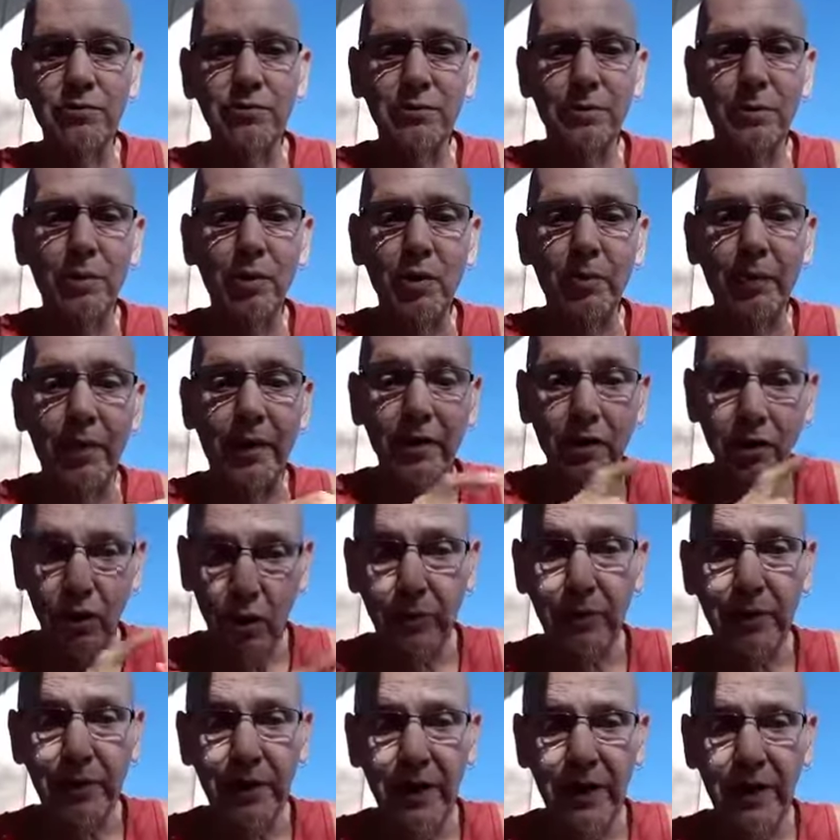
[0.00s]
To put him on
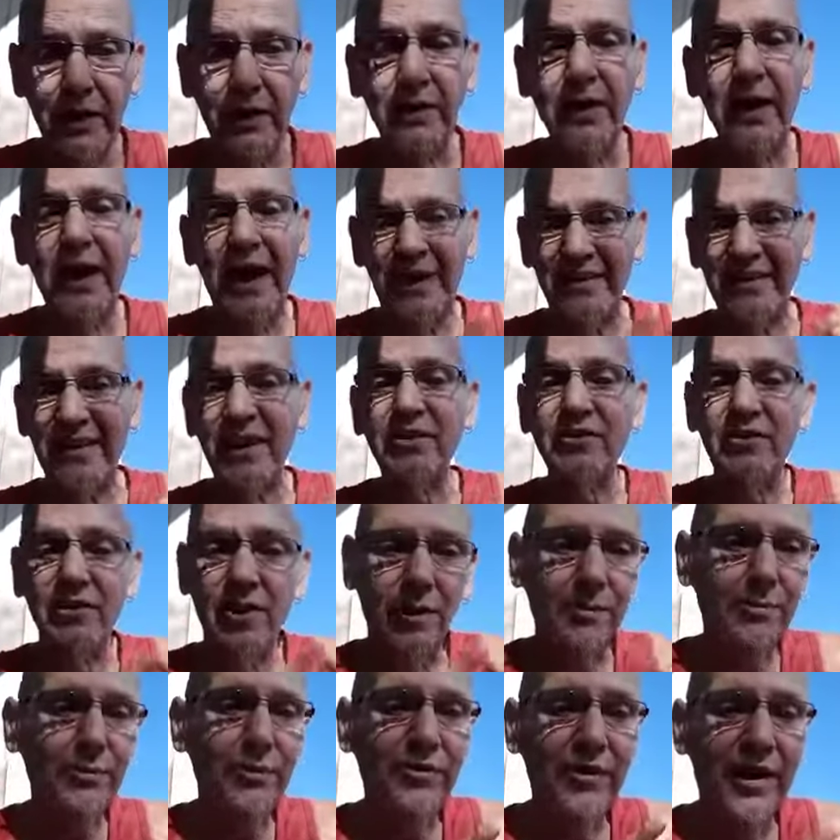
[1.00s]
Coumadin and then
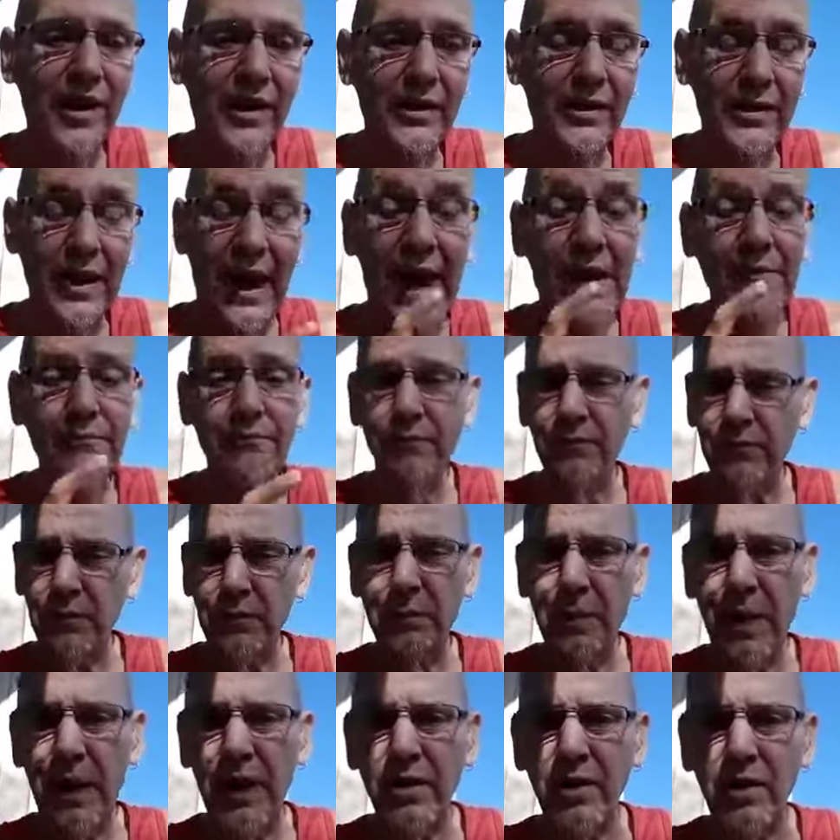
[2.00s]
tell him to take half of a
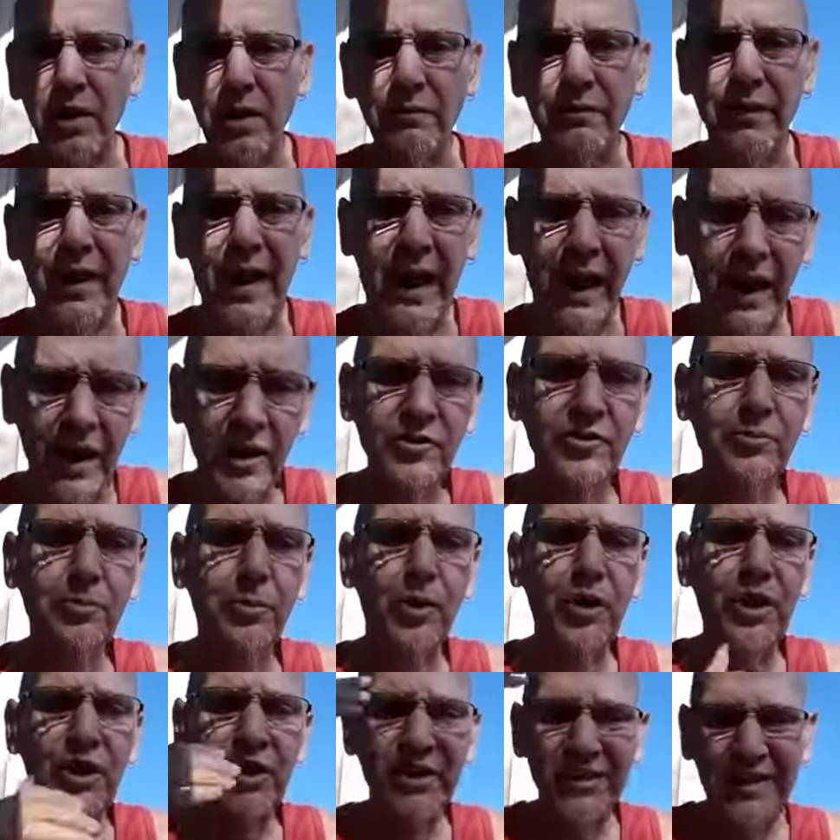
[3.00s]
bottle of
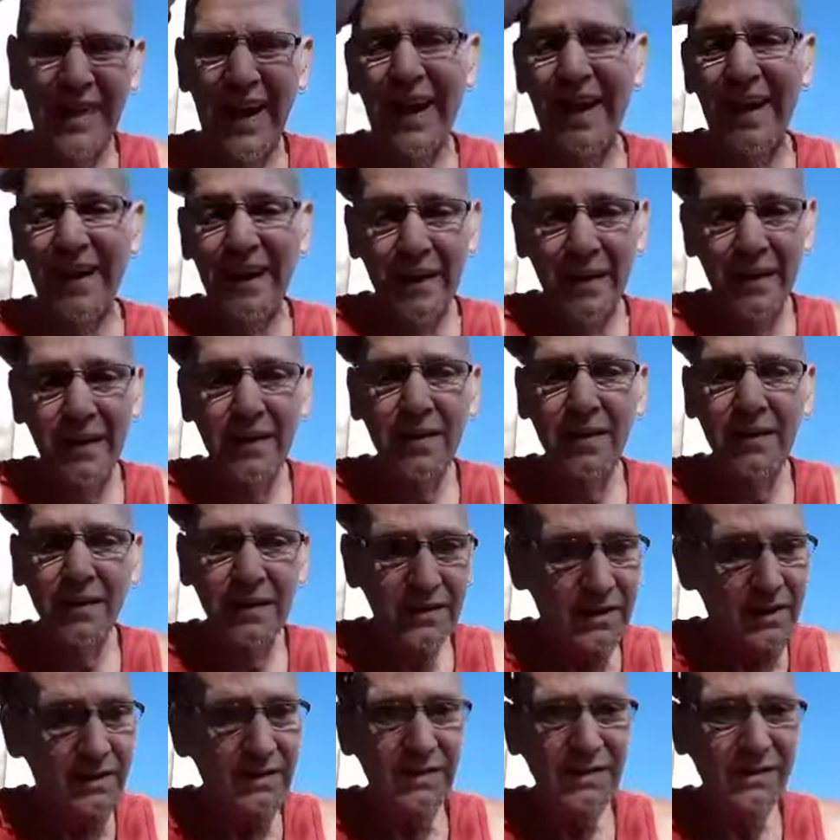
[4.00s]
aspirin a day.
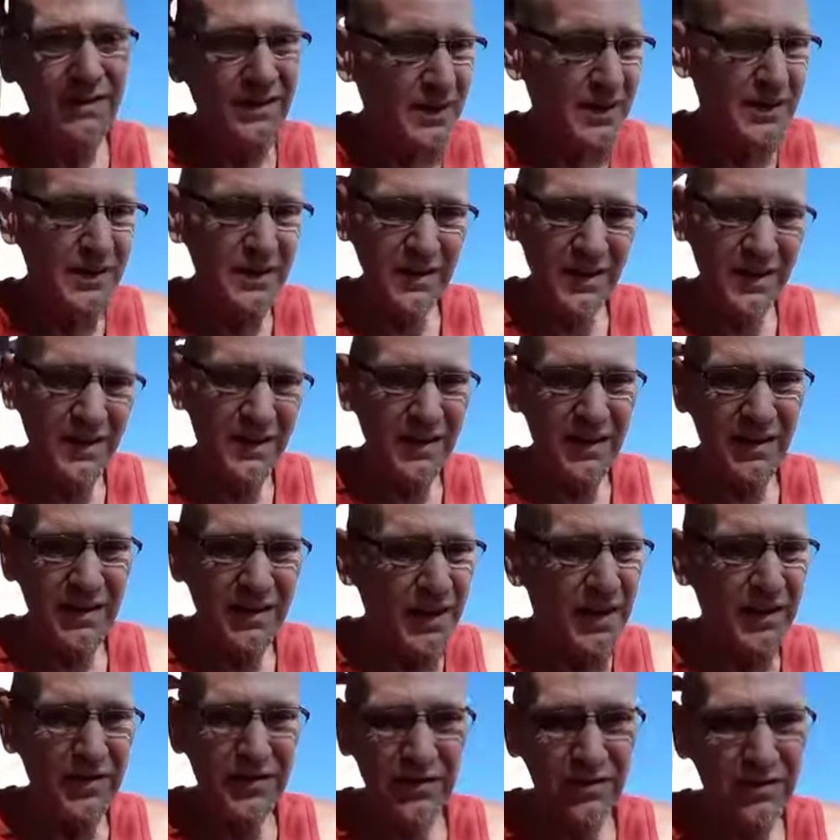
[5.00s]

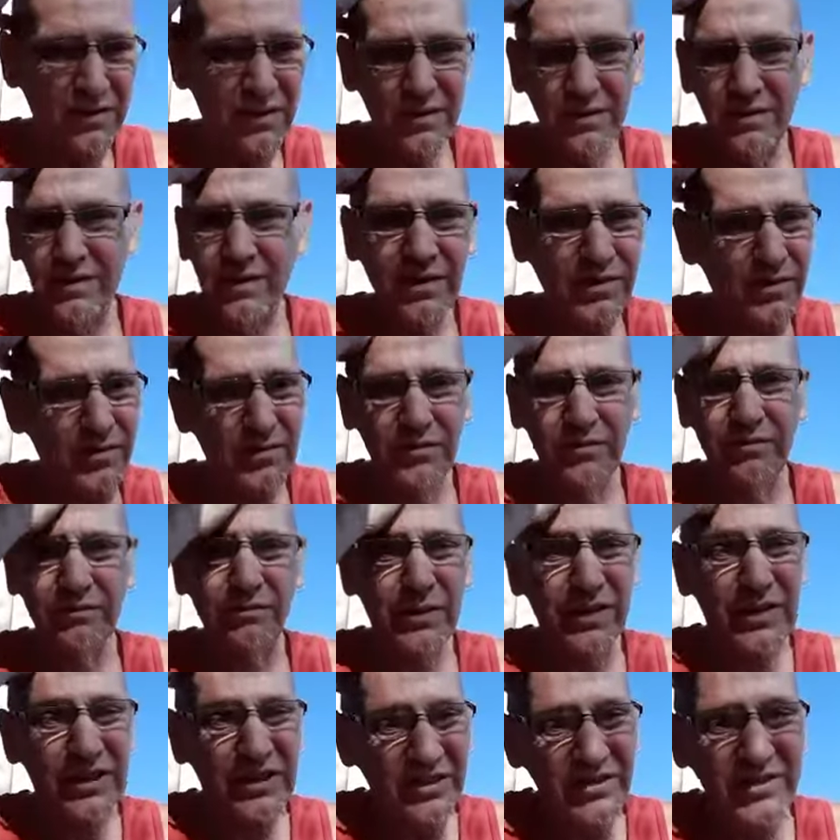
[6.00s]
It's just
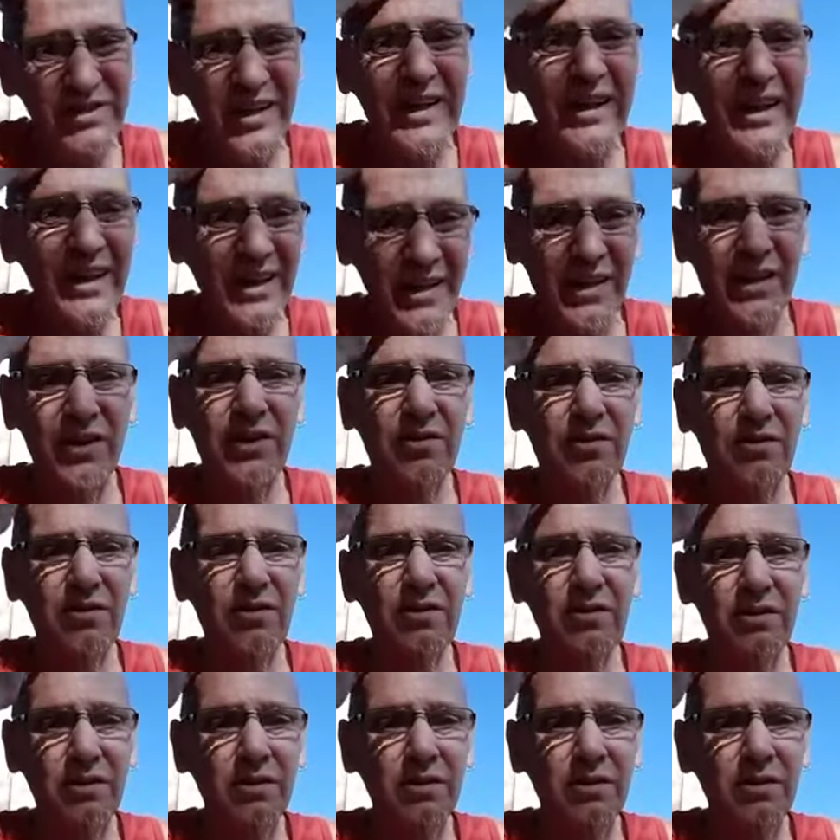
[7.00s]
ridiculous.